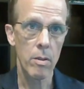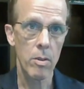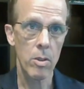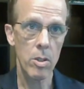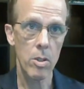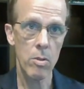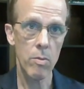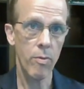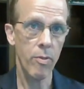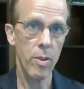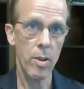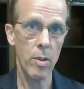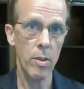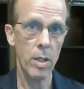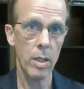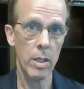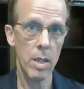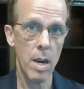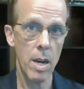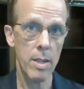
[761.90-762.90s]
Do you feel
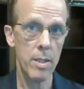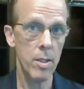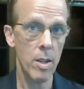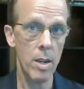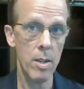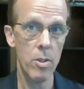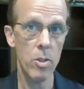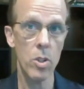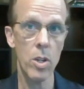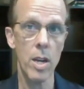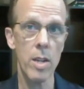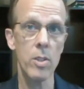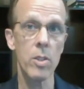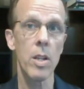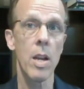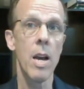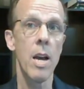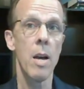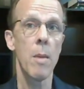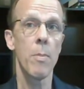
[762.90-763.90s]
that God is unjust
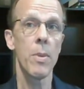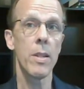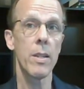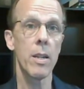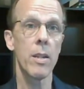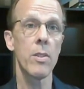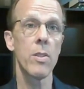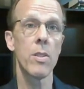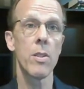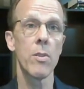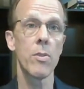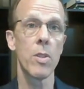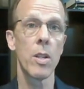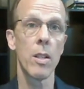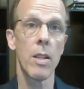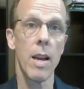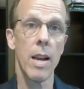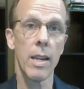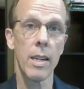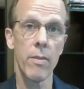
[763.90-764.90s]
because there's a
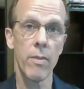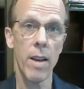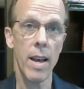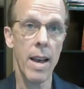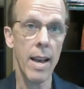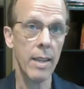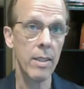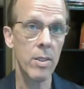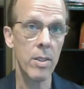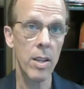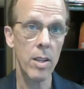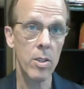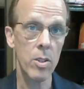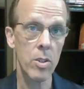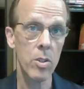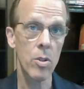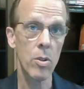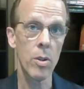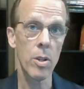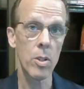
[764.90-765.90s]
lack of access
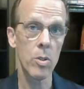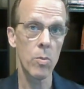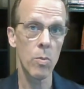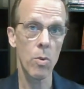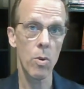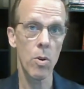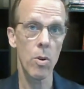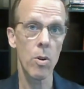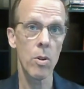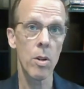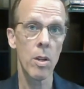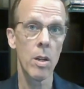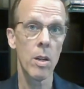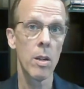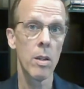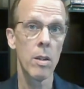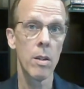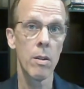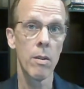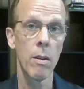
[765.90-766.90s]
to his word
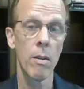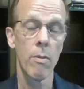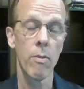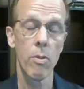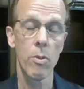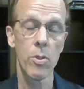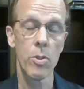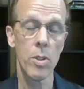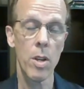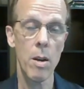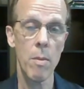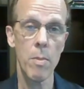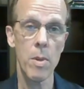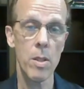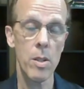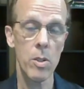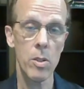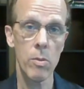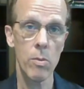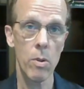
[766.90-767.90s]
for some
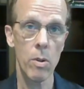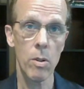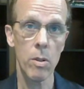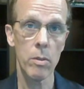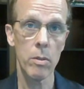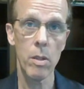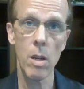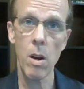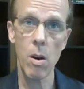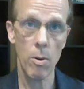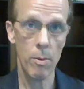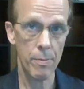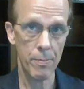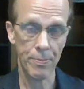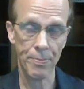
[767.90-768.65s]
in this world? No.